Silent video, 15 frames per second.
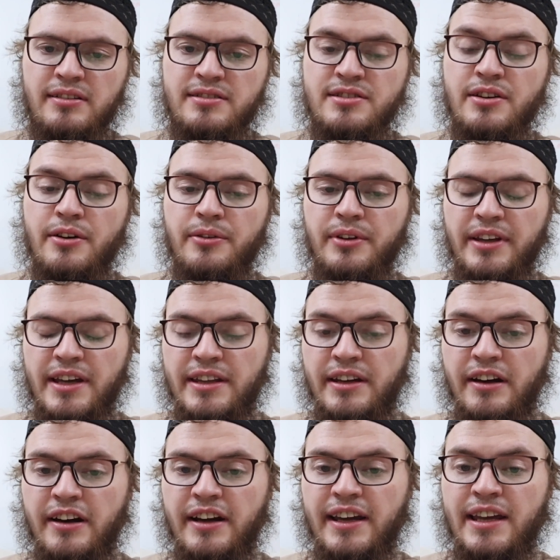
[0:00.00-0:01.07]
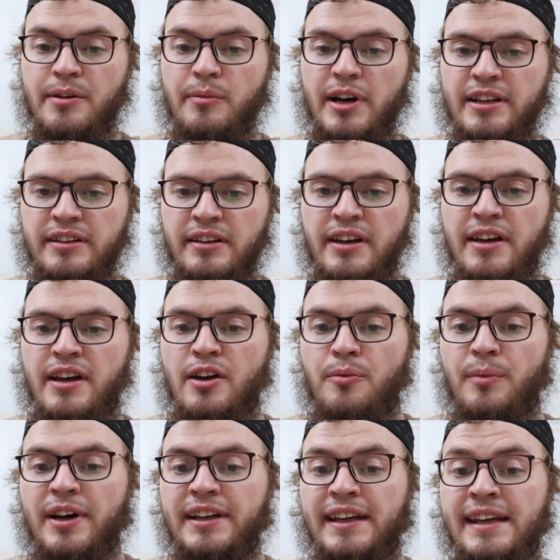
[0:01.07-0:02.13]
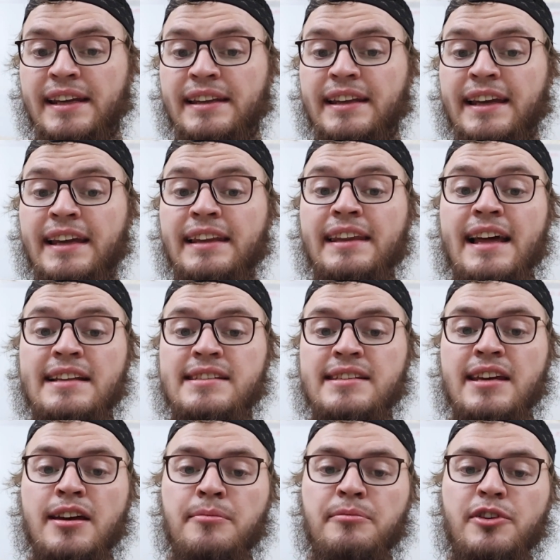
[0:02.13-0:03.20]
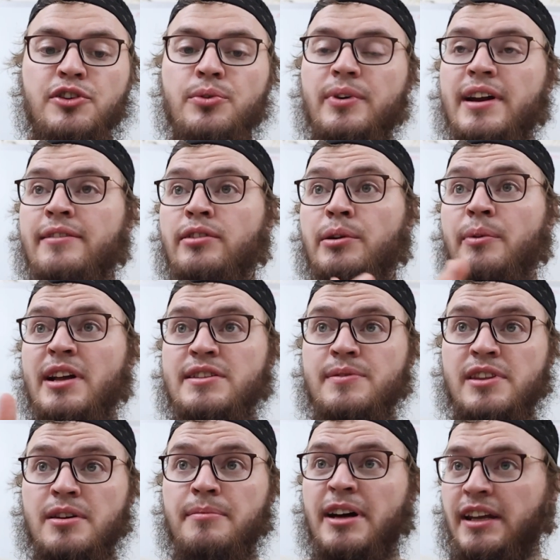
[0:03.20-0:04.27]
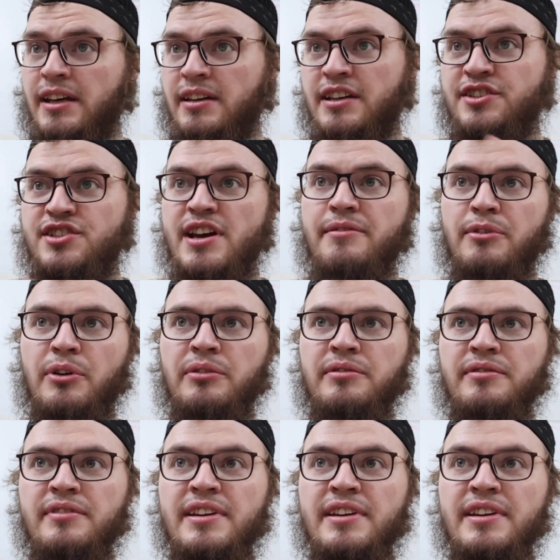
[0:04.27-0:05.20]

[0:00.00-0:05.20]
So either he lets him do whatever he wants with the money in general.